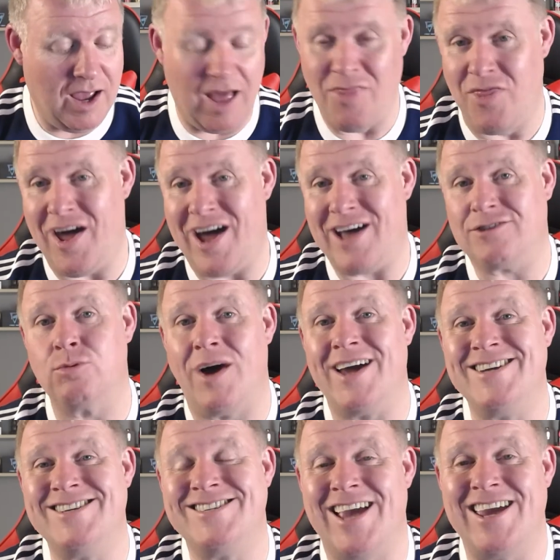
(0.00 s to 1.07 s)
And that's why
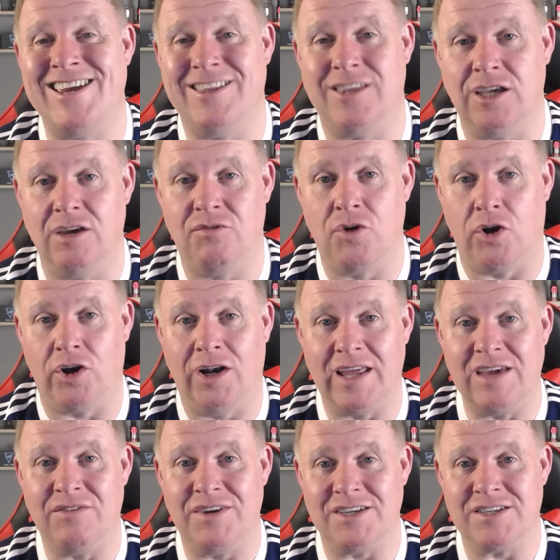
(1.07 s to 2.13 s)
he's saying that you've got to
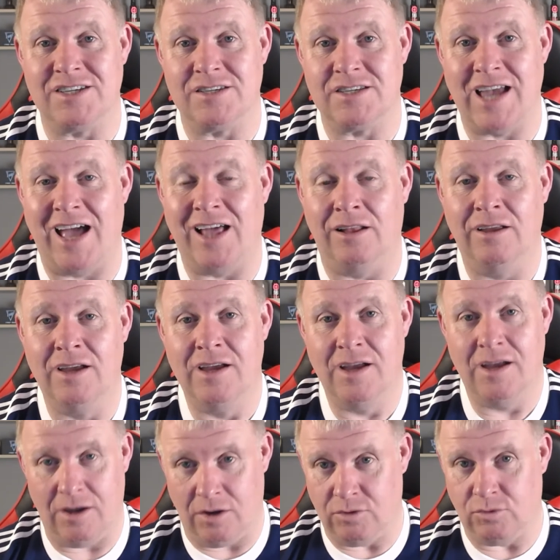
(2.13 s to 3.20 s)
leave it to settle
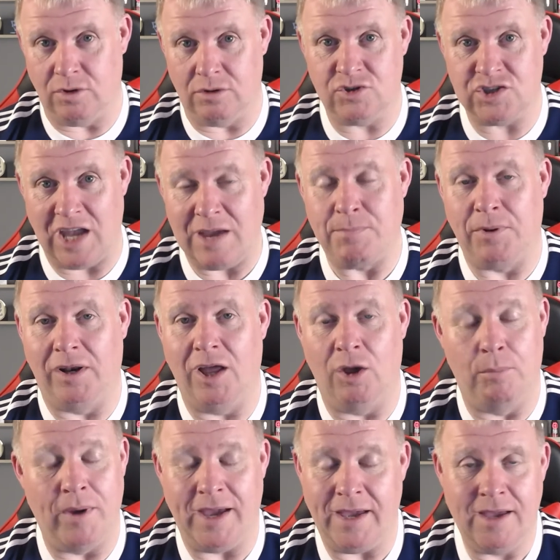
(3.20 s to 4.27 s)
and steep a little
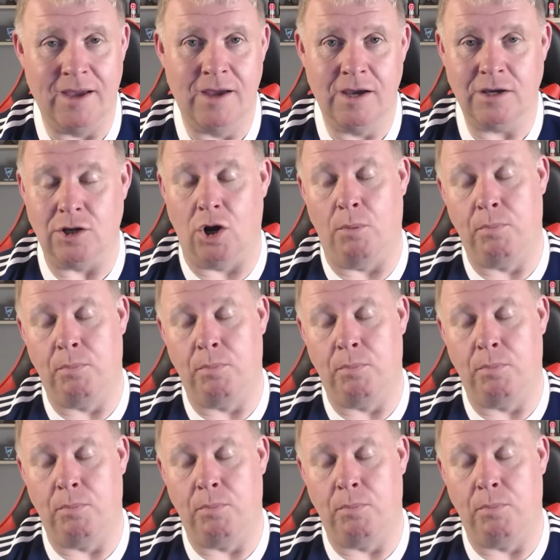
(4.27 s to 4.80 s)
bit. You know,